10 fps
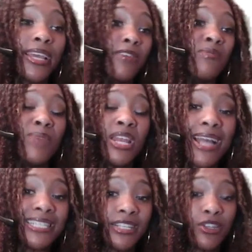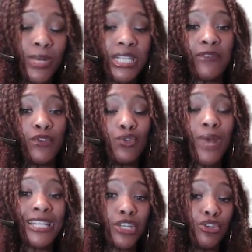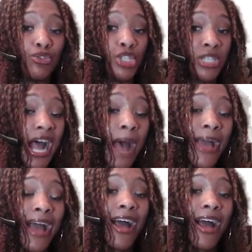of minimizing the risk of you as a new shop.